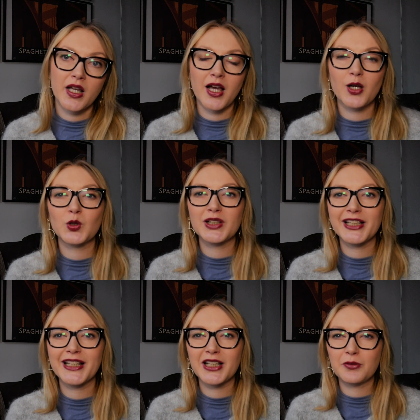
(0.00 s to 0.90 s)
I will
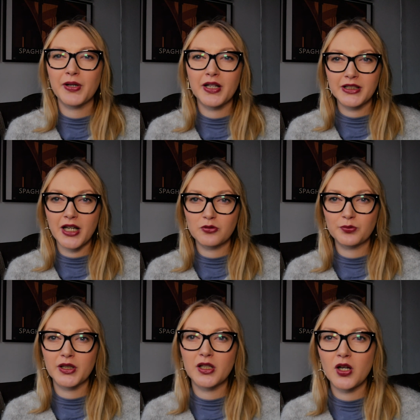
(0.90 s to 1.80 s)
link it
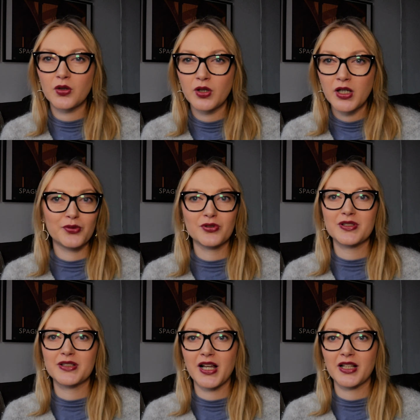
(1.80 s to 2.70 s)
down below.
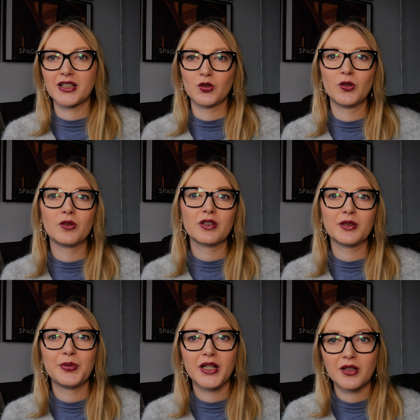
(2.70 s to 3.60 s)
Books that talk
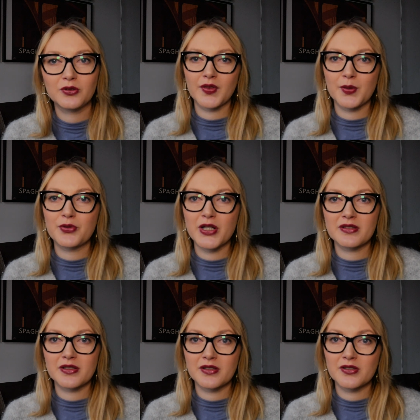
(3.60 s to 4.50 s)
about the
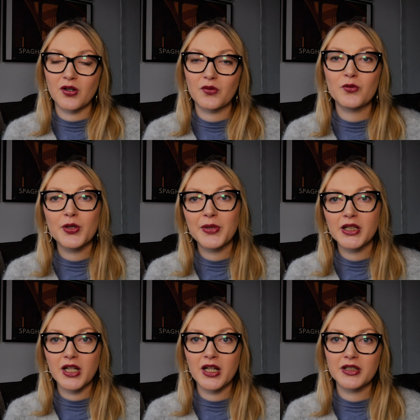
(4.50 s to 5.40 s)
presence of
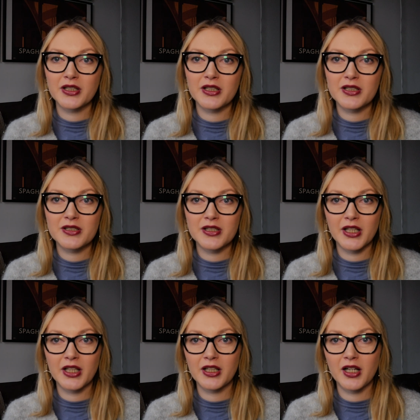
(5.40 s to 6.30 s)
women artists
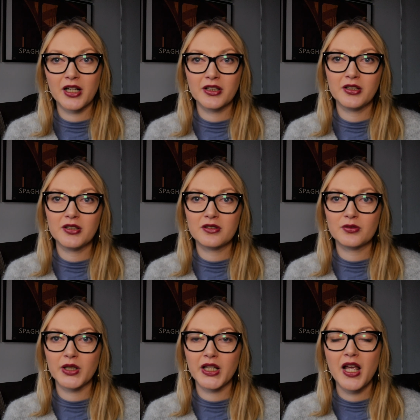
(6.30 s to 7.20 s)
in art
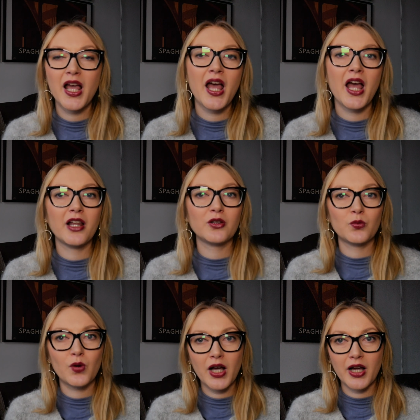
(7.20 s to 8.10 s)
history and
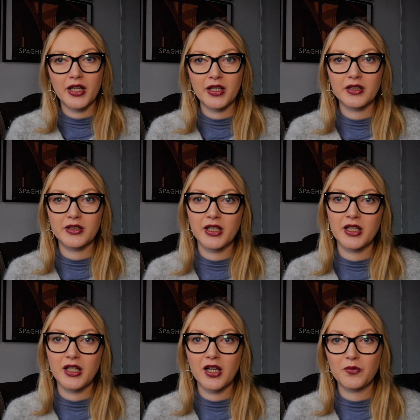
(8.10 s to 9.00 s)
why
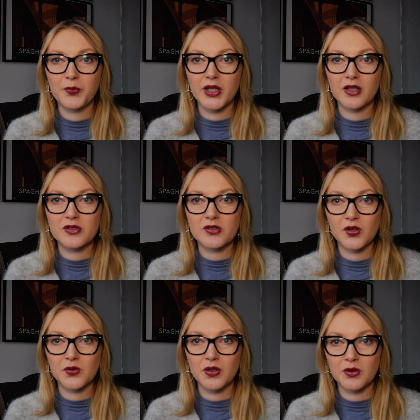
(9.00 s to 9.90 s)
they have been
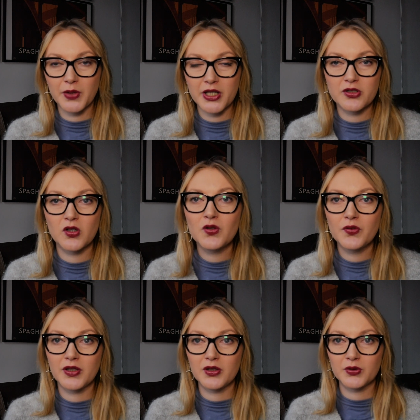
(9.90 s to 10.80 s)
so much
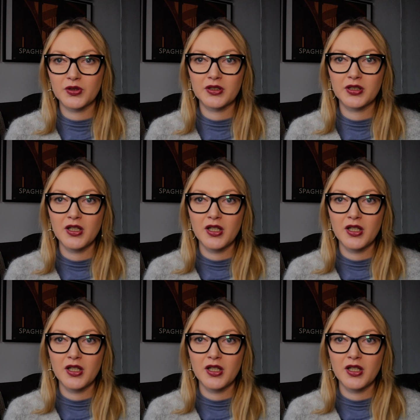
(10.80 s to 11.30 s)
overlooked